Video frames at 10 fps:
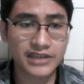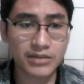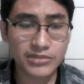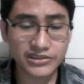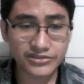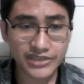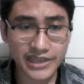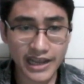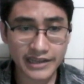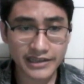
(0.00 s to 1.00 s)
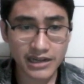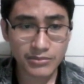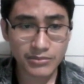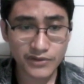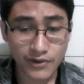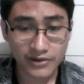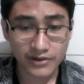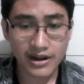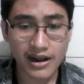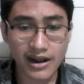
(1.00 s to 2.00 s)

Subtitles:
Number 3 and number 4